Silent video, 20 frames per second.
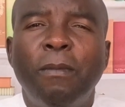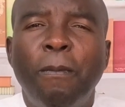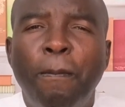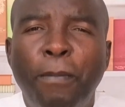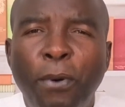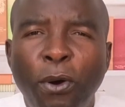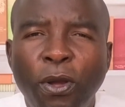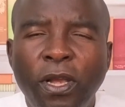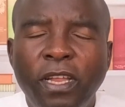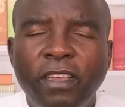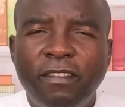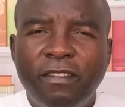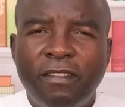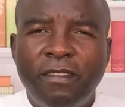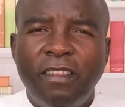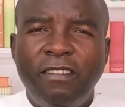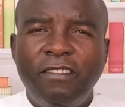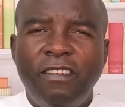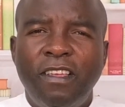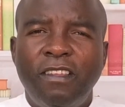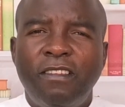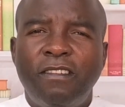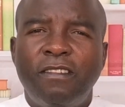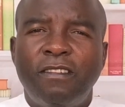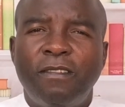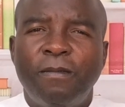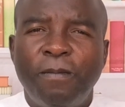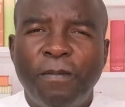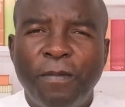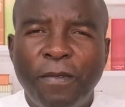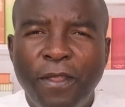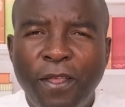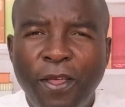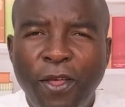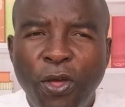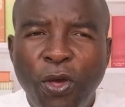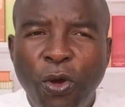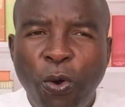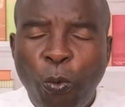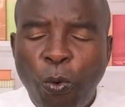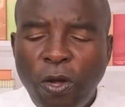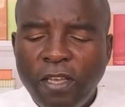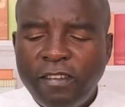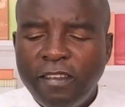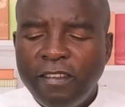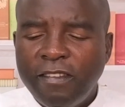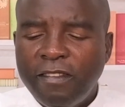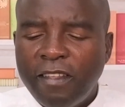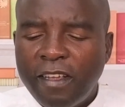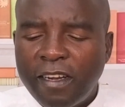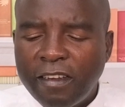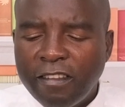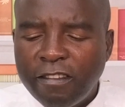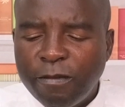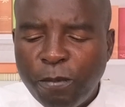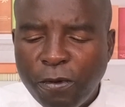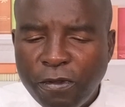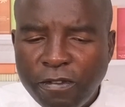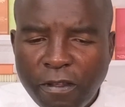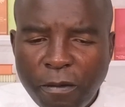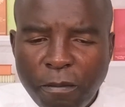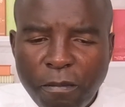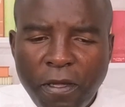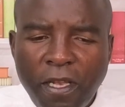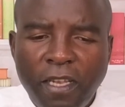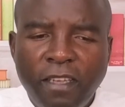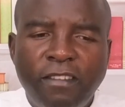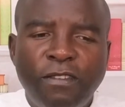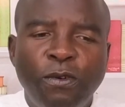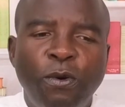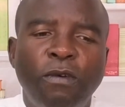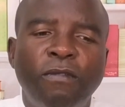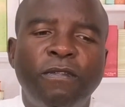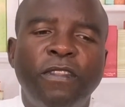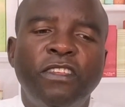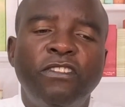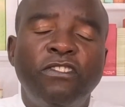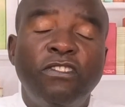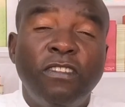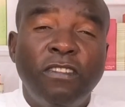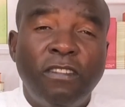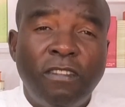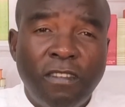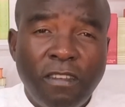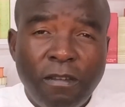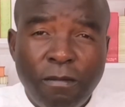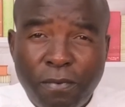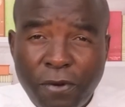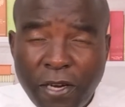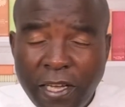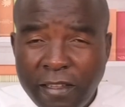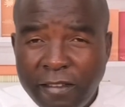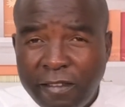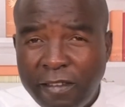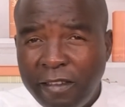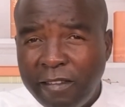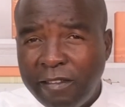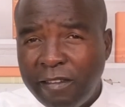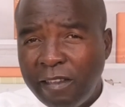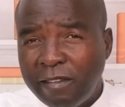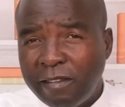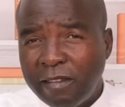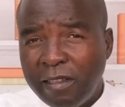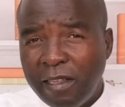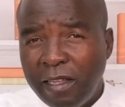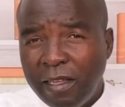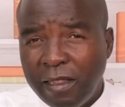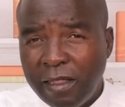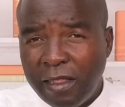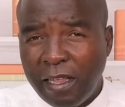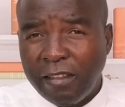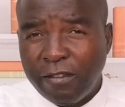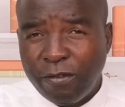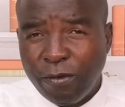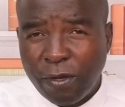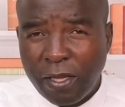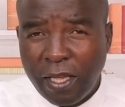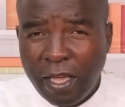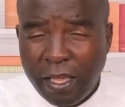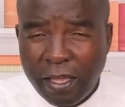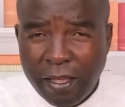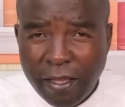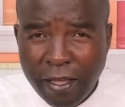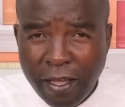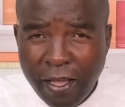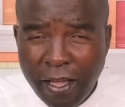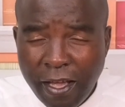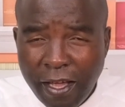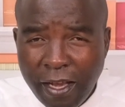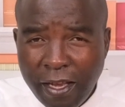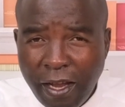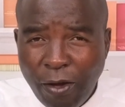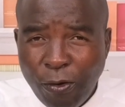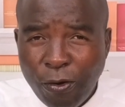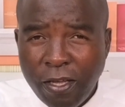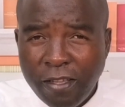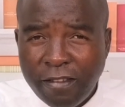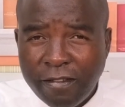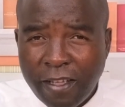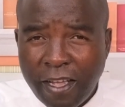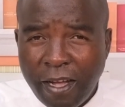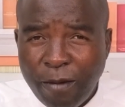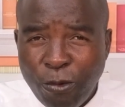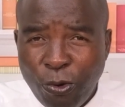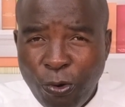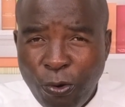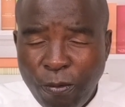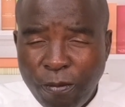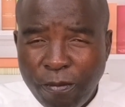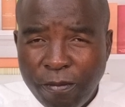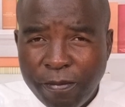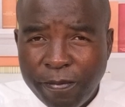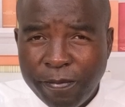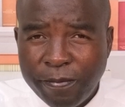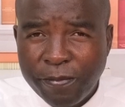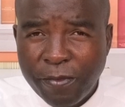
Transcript: police the church? What is the responsibility of the GC? Brothers and sisters, that's okay. Now let's come home.